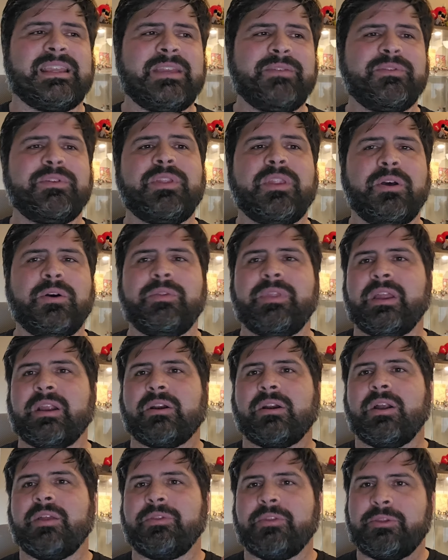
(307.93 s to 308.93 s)
Even though they
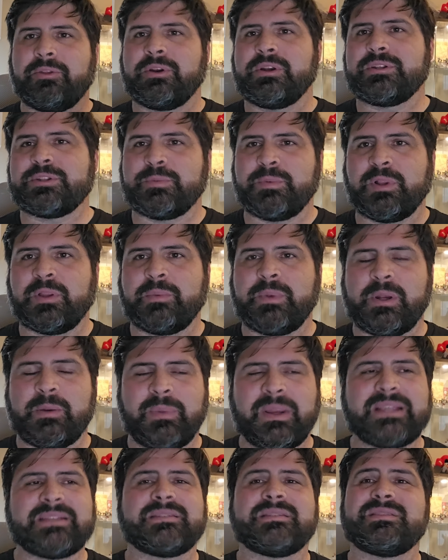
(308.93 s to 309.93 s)
are on the 32mm
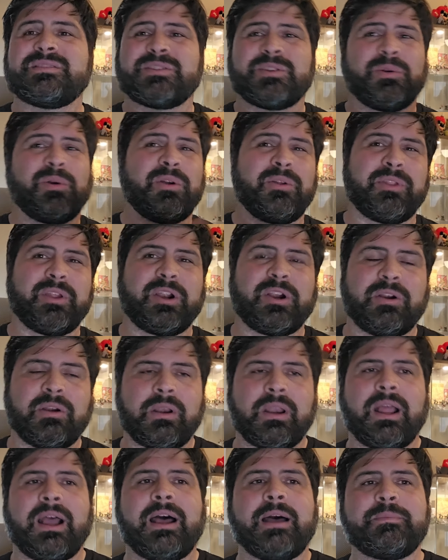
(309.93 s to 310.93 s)
bases, so are the
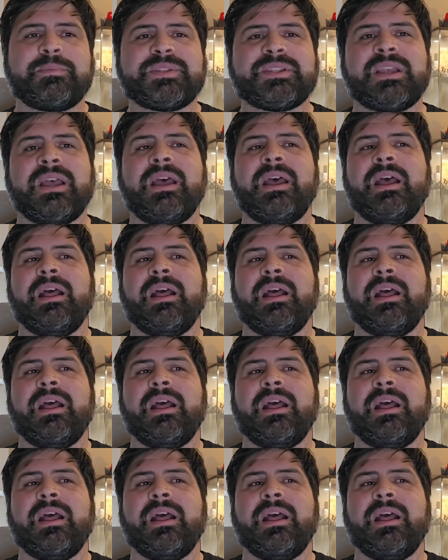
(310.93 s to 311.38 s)
current knobs.